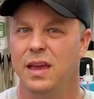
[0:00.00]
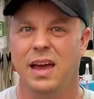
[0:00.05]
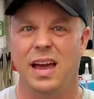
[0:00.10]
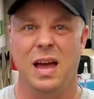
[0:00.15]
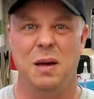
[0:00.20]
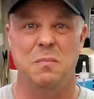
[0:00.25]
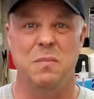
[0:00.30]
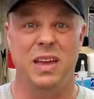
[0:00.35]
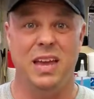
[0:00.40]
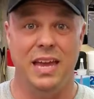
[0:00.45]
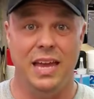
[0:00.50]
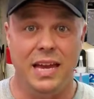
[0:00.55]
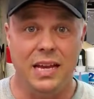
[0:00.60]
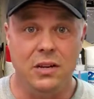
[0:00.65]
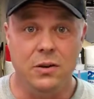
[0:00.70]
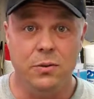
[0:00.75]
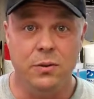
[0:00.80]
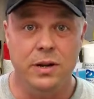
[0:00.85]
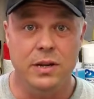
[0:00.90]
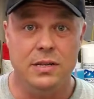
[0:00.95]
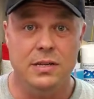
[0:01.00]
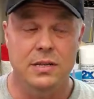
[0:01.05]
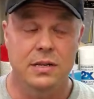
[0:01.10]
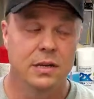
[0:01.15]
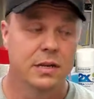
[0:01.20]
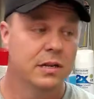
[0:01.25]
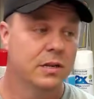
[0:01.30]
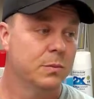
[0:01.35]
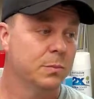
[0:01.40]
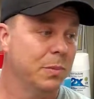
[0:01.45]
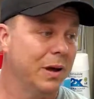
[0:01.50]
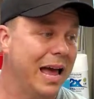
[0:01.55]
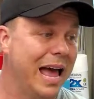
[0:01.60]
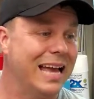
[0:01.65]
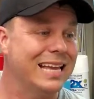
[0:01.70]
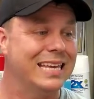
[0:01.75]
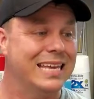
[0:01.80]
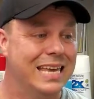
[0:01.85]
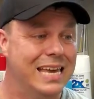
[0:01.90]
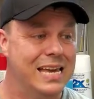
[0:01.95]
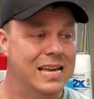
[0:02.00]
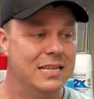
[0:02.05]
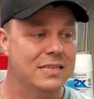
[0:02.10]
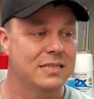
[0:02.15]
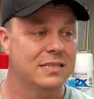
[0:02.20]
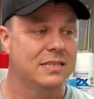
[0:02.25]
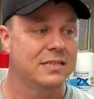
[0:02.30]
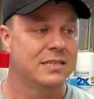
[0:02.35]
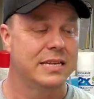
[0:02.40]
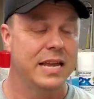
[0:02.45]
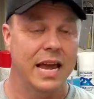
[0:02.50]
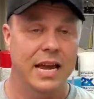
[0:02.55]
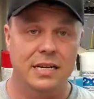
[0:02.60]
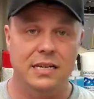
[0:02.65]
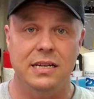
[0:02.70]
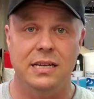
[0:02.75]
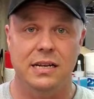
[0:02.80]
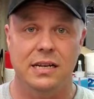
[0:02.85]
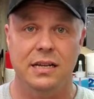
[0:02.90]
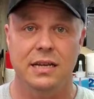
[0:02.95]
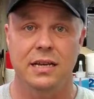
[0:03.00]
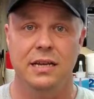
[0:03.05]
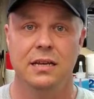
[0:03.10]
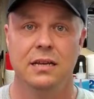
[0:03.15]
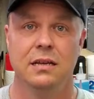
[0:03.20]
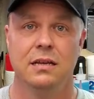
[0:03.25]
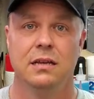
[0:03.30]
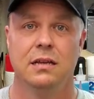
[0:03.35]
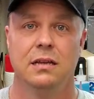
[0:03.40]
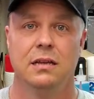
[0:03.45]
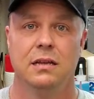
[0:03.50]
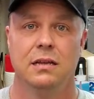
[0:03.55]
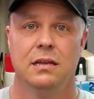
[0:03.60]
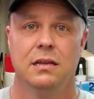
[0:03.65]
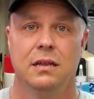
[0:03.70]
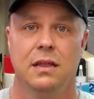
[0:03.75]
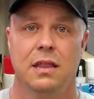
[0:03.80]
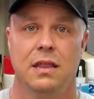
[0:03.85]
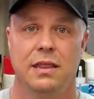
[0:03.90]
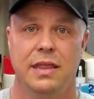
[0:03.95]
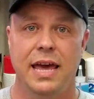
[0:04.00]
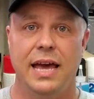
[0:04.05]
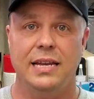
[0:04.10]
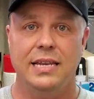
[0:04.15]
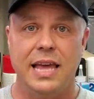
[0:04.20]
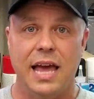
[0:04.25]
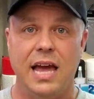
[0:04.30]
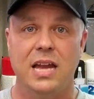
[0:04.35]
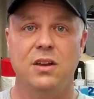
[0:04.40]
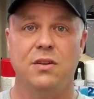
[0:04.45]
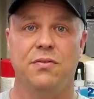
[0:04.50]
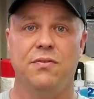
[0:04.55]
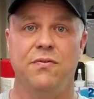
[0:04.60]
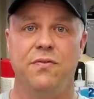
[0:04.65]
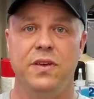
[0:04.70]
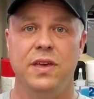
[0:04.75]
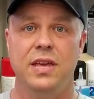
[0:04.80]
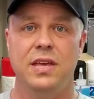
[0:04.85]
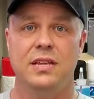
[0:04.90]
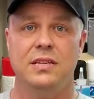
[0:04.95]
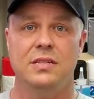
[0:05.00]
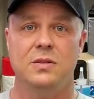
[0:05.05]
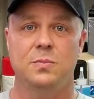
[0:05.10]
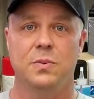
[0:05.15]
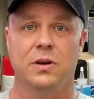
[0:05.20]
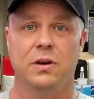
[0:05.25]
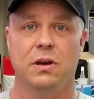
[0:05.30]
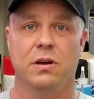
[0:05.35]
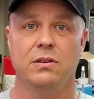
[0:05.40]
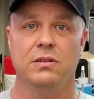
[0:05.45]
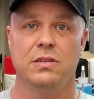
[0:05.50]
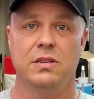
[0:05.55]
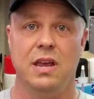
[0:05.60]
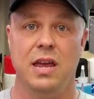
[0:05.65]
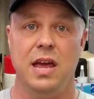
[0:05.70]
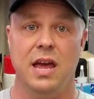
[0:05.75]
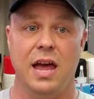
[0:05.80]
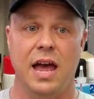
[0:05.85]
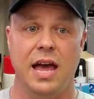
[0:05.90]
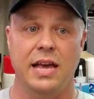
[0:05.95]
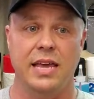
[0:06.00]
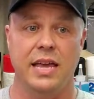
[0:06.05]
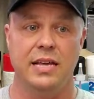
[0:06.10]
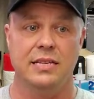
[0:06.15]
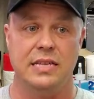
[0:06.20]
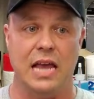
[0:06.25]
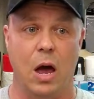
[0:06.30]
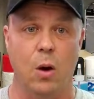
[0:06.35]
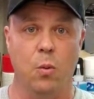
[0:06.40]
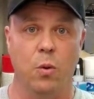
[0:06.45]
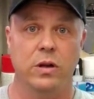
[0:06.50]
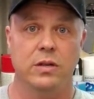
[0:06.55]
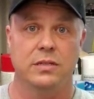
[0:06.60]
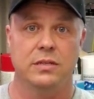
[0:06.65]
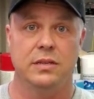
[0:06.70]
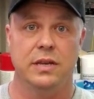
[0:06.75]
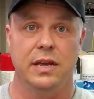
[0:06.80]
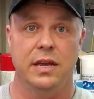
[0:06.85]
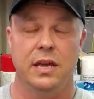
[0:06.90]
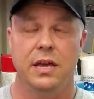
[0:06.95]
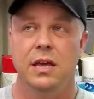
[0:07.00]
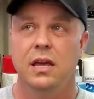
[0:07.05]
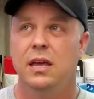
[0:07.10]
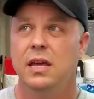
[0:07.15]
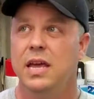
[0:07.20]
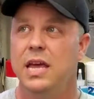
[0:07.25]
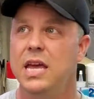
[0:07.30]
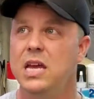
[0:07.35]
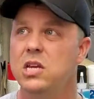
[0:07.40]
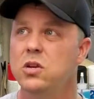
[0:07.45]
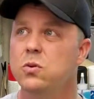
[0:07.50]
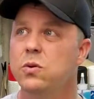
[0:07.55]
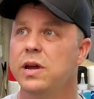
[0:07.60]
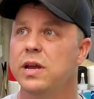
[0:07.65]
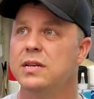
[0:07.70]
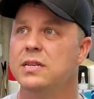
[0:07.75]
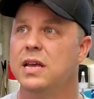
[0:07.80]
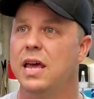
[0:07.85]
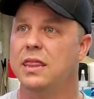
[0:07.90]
I'm ignorant? But I guess technically that kind of fits because, yeah, I guess I was ignorant.